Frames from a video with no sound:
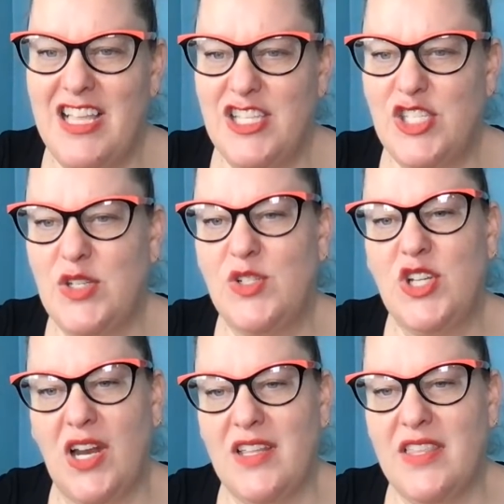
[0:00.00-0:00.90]
So
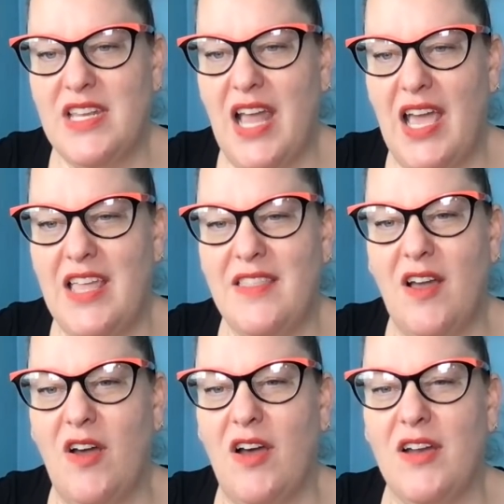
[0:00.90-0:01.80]
Jonathan,
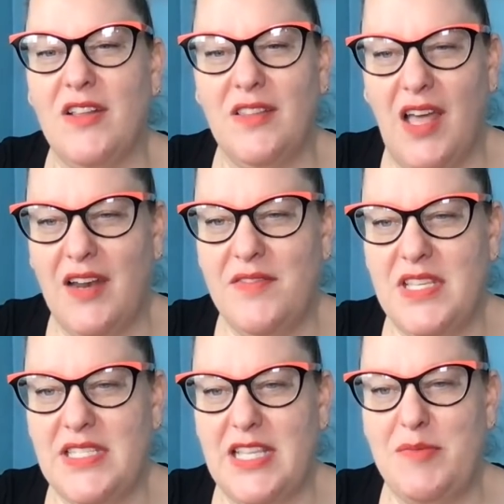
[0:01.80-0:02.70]
on a lot of
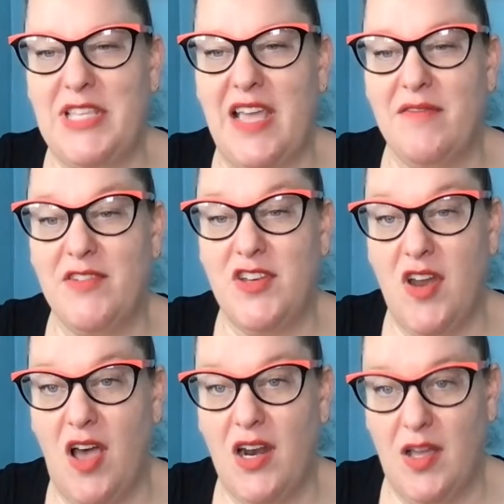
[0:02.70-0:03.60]
these claims, they have
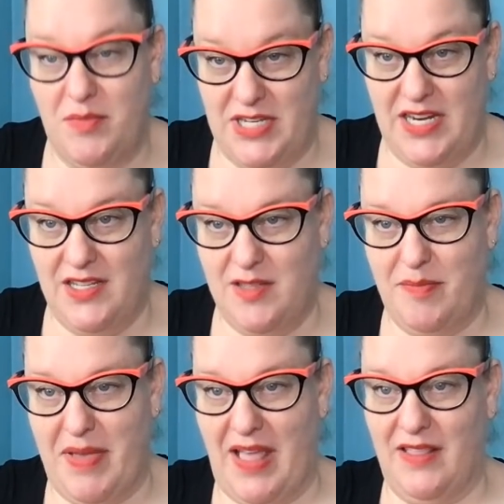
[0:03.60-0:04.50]
not updated the
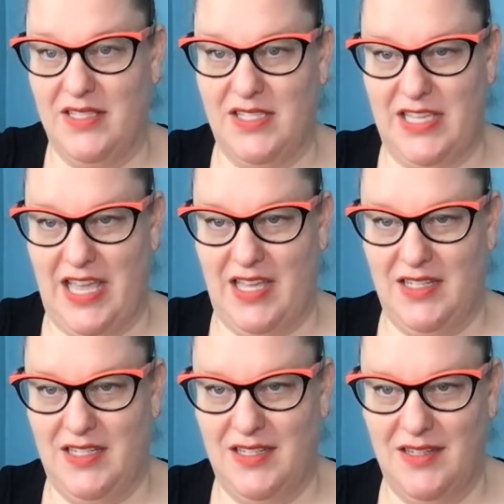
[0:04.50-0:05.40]
balance
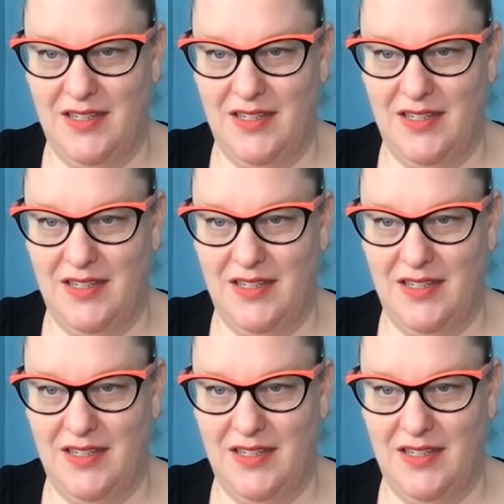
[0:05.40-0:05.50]
yet.